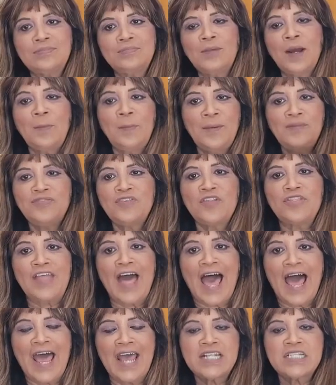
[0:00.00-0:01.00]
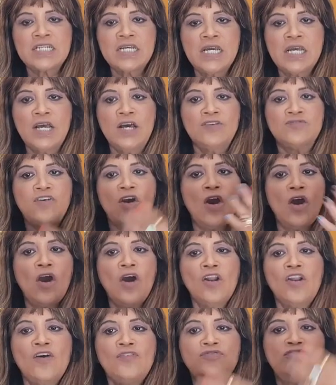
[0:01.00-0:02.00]
But before that, for
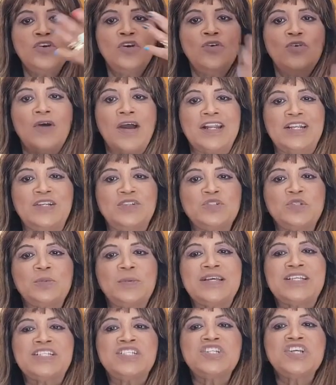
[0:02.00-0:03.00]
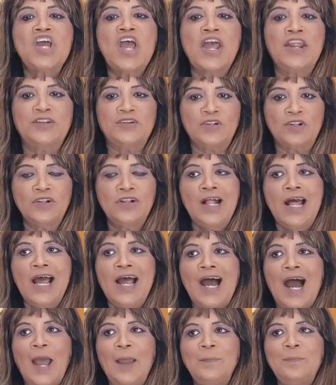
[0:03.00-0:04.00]
all of you who are new to my channel,
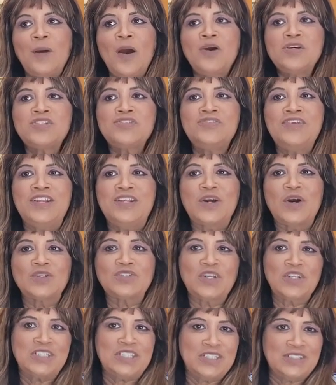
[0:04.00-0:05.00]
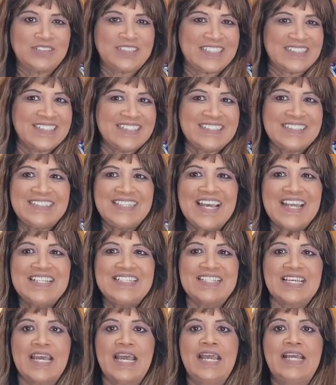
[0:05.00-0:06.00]
I post videos on Tuesdays and
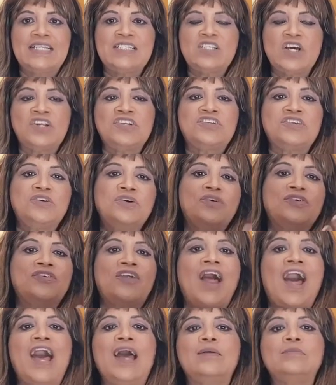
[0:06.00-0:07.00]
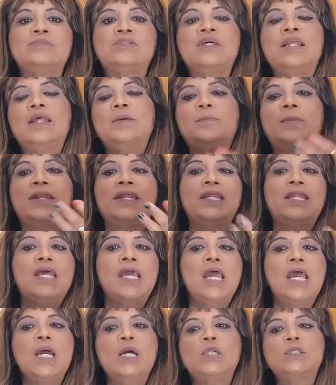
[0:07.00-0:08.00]
Sundays on true crime, celebrity
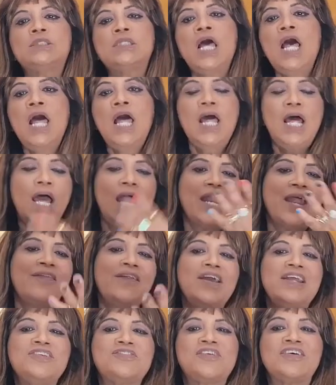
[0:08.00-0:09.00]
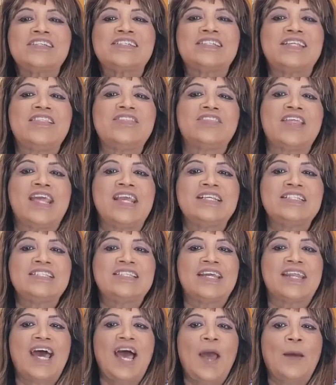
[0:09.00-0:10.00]
news, and other interesting things
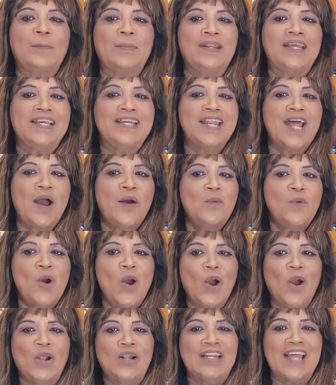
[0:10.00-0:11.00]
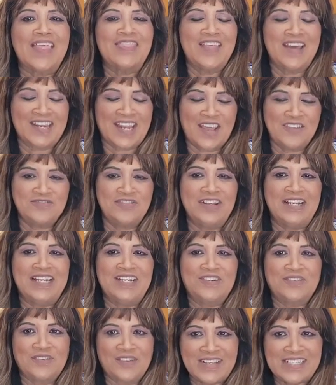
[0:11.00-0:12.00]
that are happening in our world that I feel
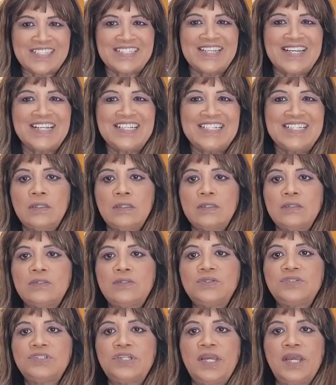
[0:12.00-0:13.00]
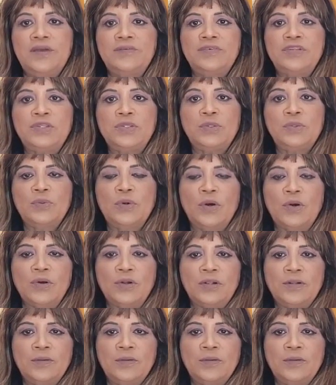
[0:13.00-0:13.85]
interested to share with you all.